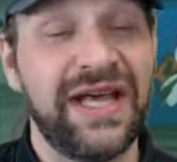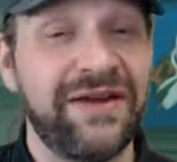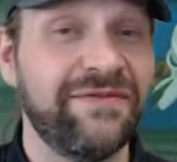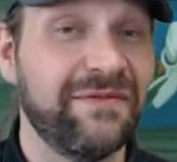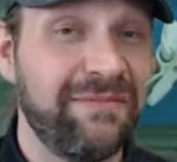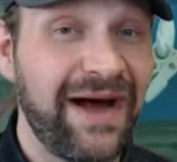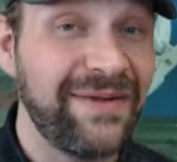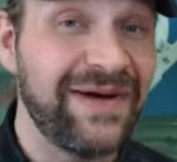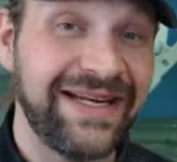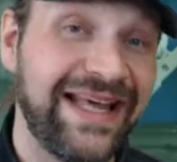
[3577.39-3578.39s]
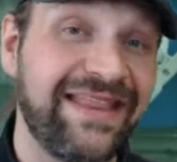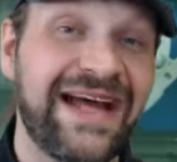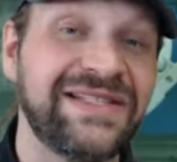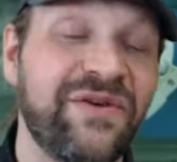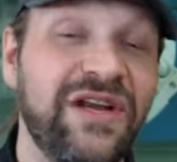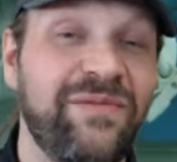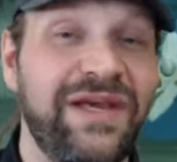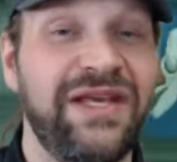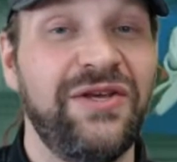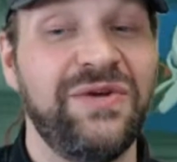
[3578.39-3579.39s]
And for my money, that's going to
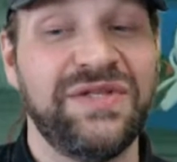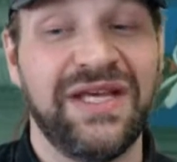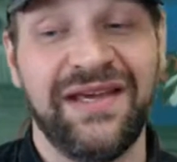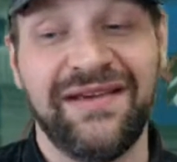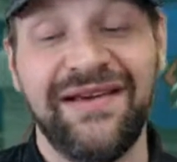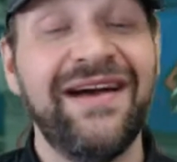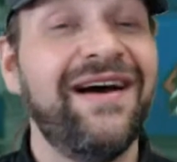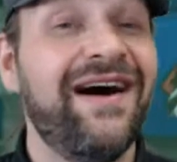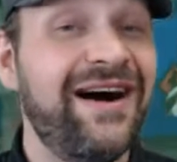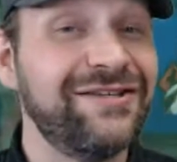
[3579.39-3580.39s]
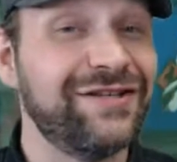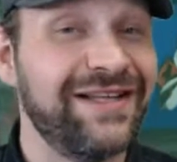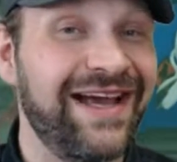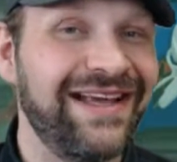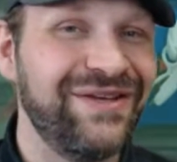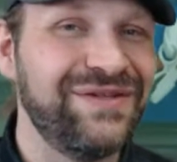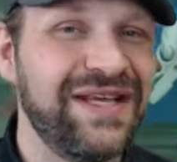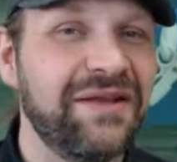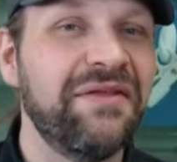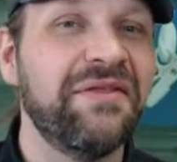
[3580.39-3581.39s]
be using Underlay,
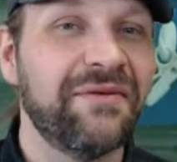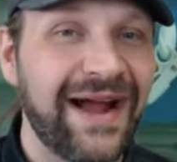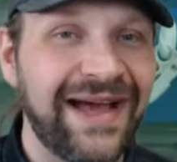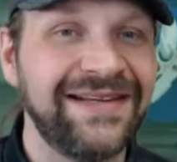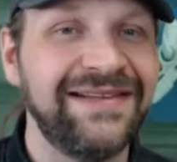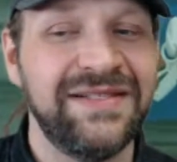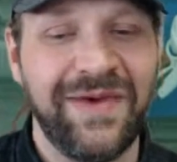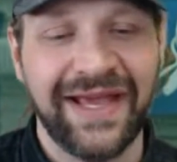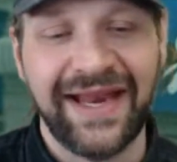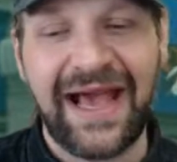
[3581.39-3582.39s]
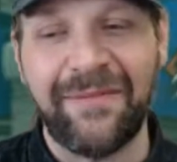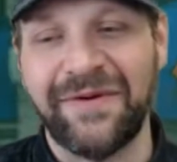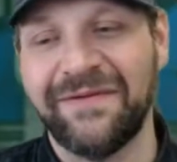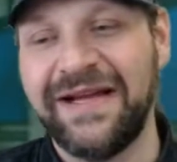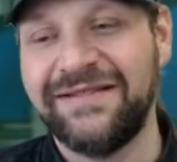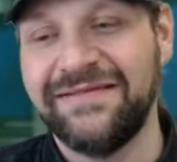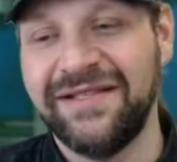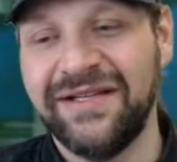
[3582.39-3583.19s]
using thread to make it happen, right?